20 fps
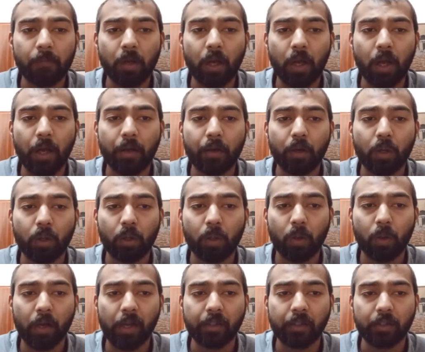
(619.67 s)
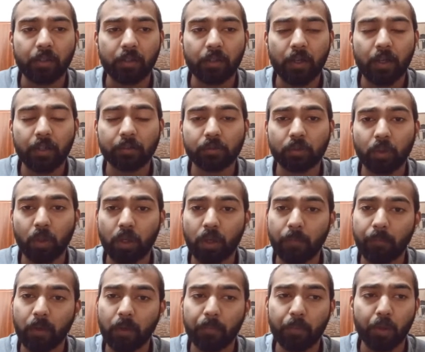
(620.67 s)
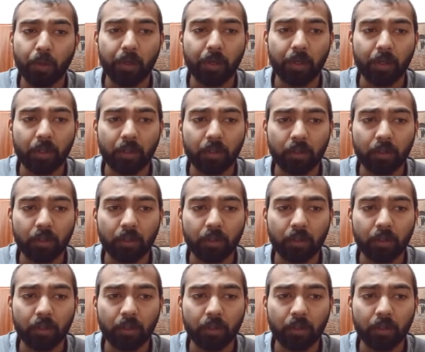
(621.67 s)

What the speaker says: hydrochloride and sodium perchlorate.